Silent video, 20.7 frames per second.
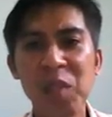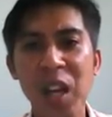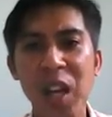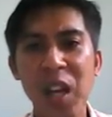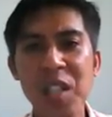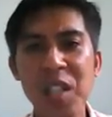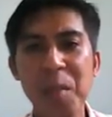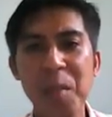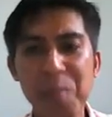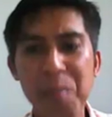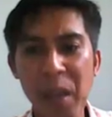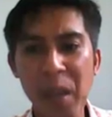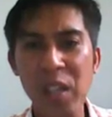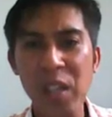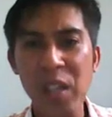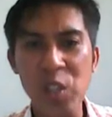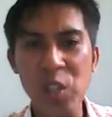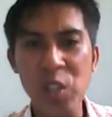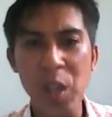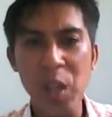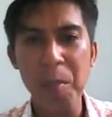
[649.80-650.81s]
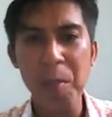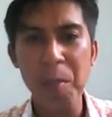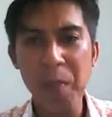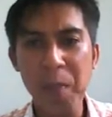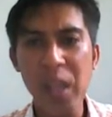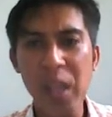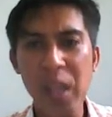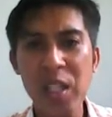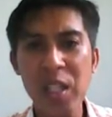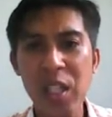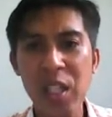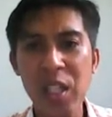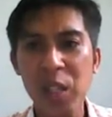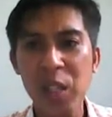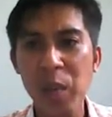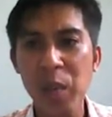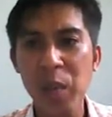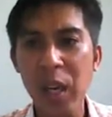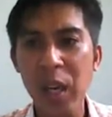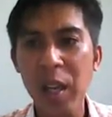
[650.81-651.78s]
That's a page
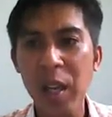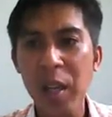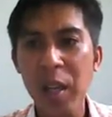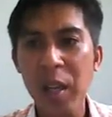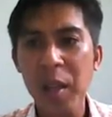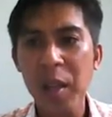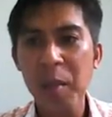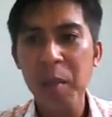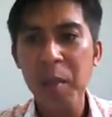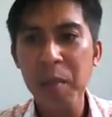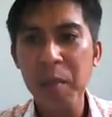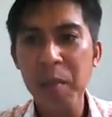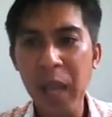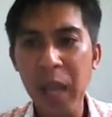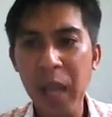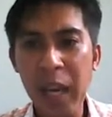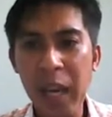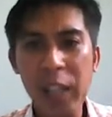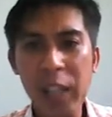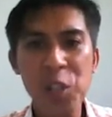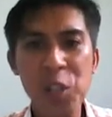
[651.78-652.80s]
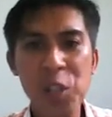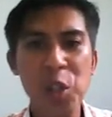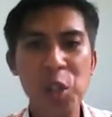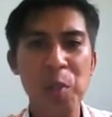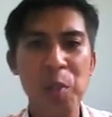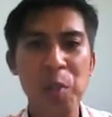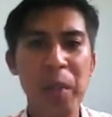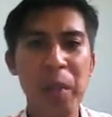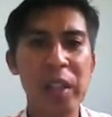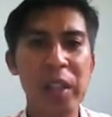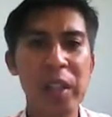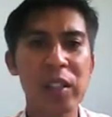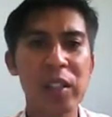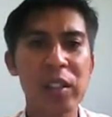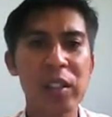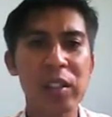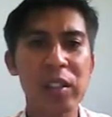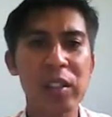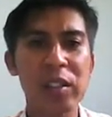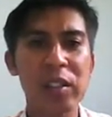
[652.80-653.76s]
that will be a lecture
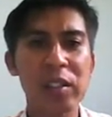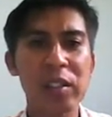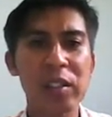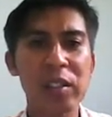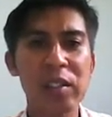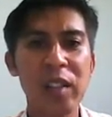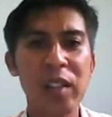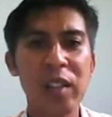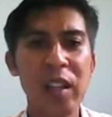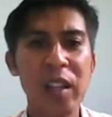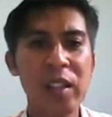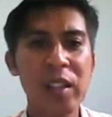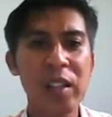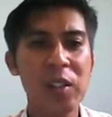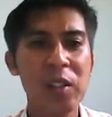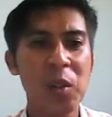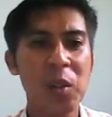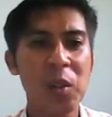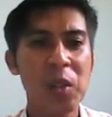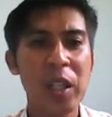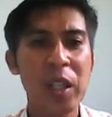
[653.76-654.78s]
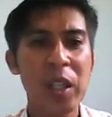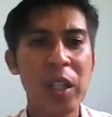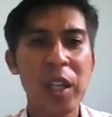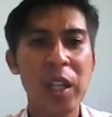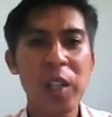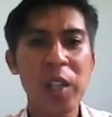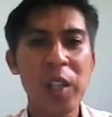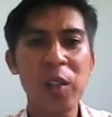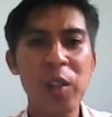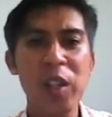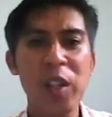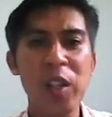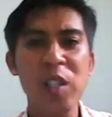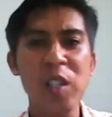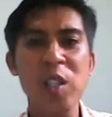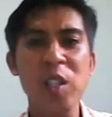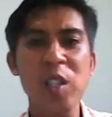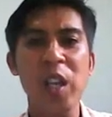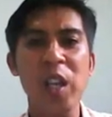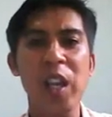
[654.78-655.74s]
page. Okay, so you can
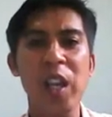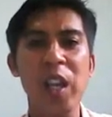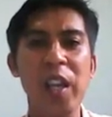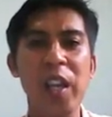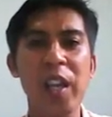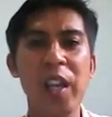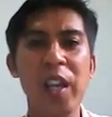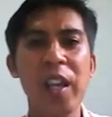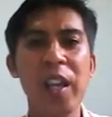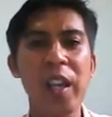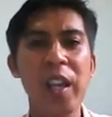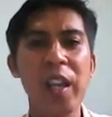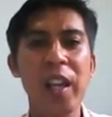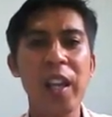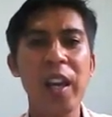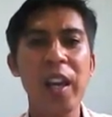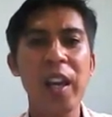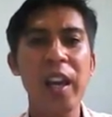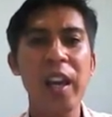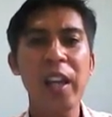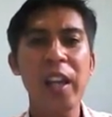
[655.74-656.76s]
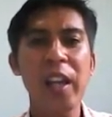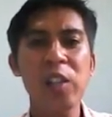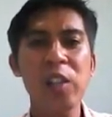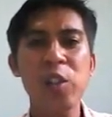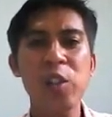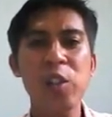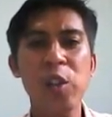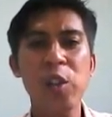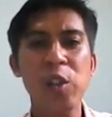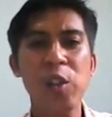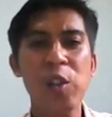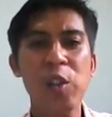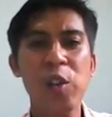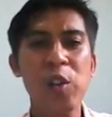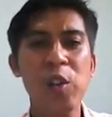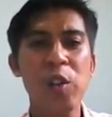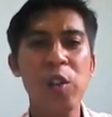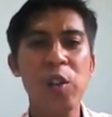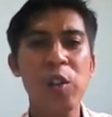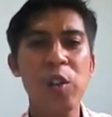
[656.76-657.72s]
say
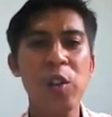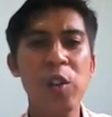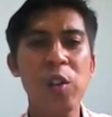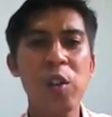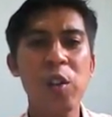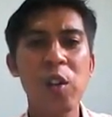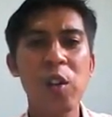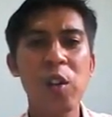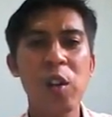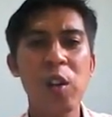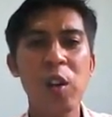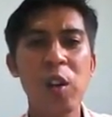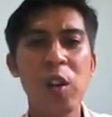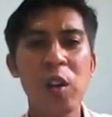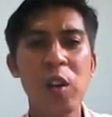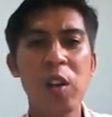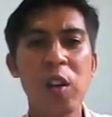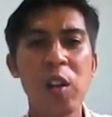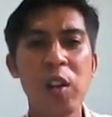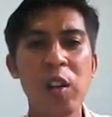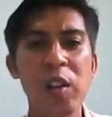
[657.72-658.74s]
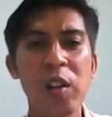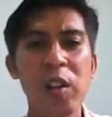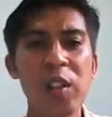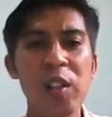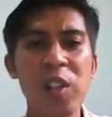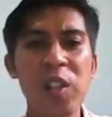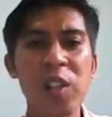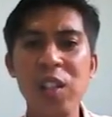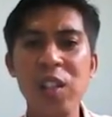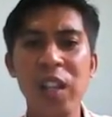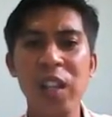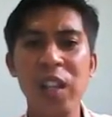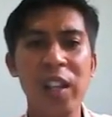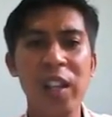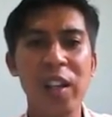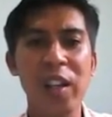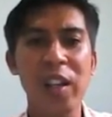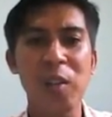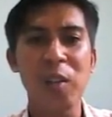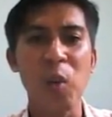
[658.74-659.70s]
lecture, just
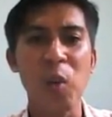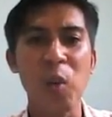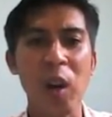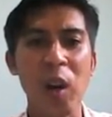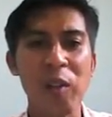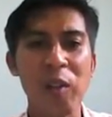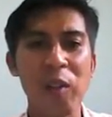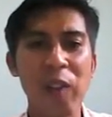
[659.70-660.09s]
like a Word